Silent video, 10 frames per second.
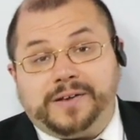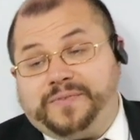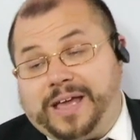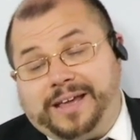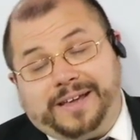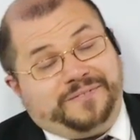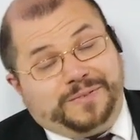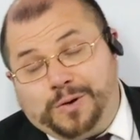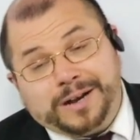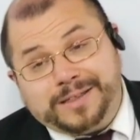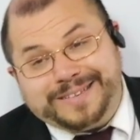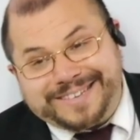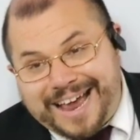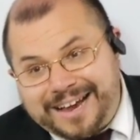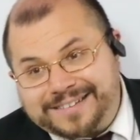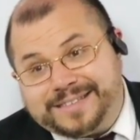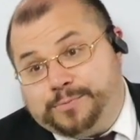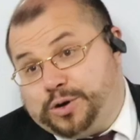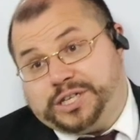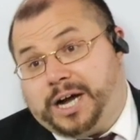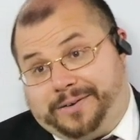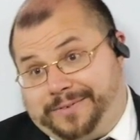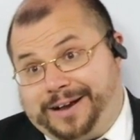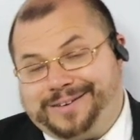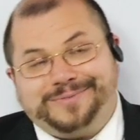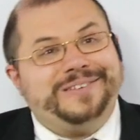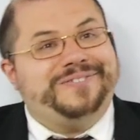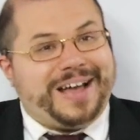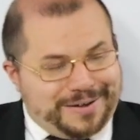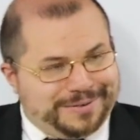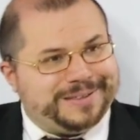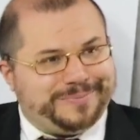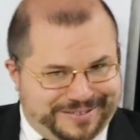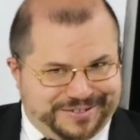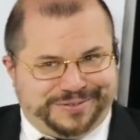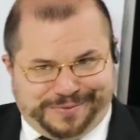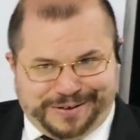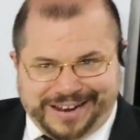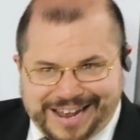If one of them is X, then we're done, right? We found the position where it